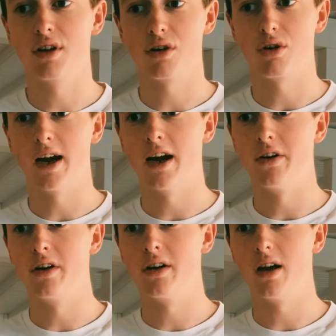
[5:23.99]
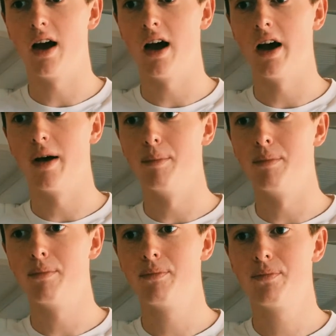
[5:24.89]
of the crowd
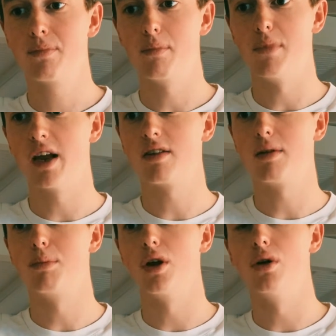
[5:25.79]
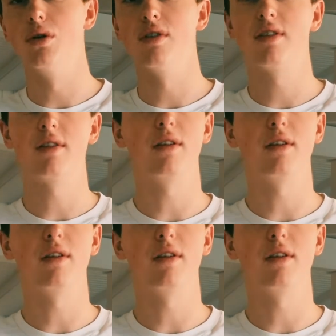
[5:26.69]
makes them lose